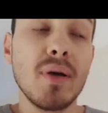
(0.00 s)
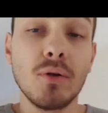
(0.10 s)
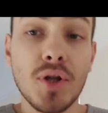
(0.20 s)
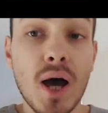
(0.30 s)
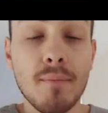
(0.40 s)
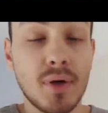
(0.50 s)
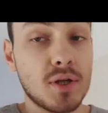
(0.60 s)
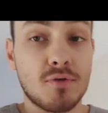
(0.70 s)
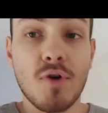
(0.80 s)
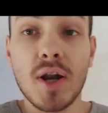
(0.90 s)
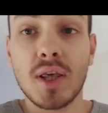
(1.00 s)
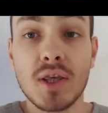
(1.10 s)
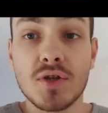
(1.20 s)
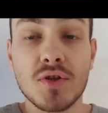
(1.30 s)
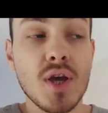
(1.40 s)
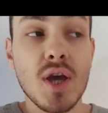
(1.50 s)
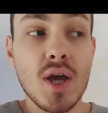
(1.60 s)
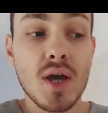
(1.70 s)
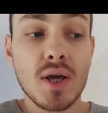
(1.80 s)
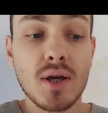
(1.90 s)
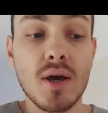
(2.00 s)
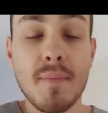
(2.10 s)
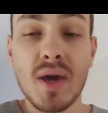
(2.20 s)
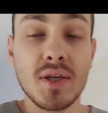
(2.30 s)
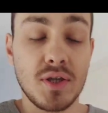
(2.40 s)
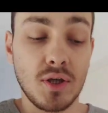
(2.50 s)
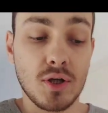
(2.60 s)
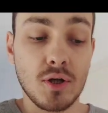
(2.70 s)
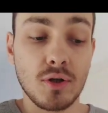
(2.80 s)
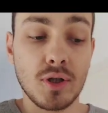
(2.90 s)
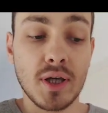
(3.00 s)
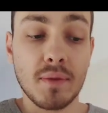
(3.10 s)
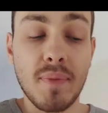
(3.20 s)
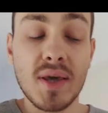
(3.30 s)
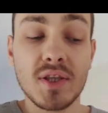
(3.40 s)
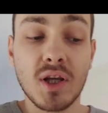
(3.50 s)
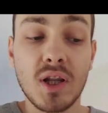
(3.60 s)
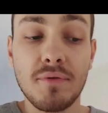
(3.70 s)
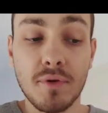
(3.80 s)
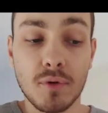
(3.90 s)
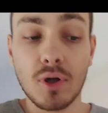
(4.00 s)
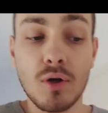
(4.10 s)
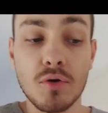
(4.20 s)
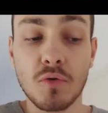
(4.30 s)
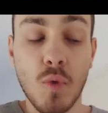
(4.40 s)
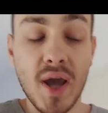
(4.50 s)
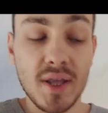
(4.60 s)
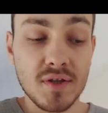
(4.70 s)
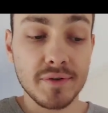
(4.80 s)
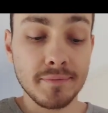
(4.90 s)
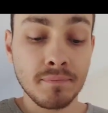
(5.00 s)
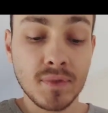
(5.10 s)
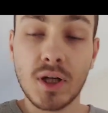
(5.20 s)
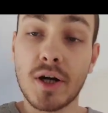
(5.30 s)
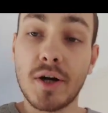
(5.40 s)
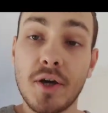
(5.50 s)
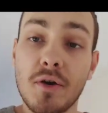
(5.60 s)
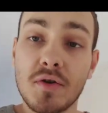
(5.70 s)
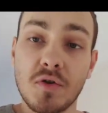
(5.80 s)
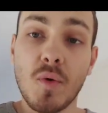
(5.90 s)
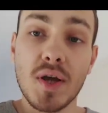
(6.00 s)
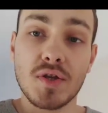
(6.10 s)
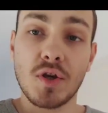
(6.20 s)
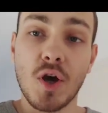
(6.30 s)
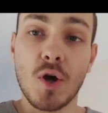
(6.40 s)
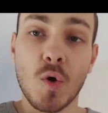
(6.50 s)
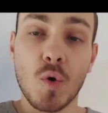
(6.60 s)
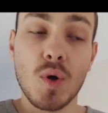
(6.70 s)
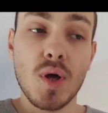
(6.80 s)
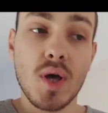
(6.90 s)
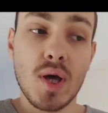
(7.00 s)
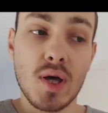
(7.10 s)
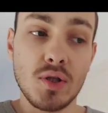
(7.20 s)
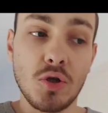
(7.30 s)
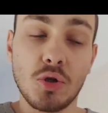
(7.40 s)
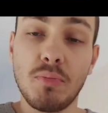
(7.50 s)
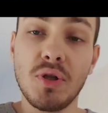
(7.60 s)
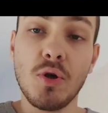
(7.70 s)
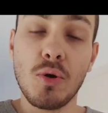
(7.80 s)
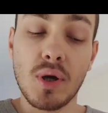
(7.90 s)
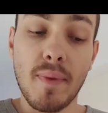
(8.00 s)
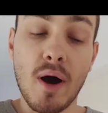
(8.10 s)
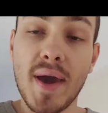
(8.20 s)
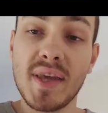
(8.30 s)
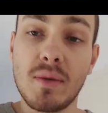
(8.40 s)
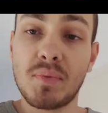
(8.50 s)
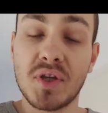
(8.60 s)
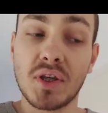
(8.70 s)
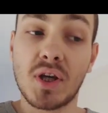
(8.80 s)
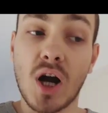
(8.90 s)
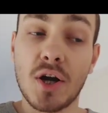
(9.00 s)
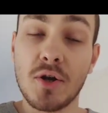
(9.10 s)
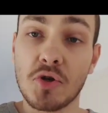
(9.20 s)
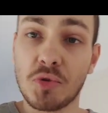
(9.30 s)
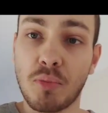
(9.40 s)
up because running is amazing, you know. Like basically if you want to lose weight, cardio is the way to go, and you should be doing about 80% cardio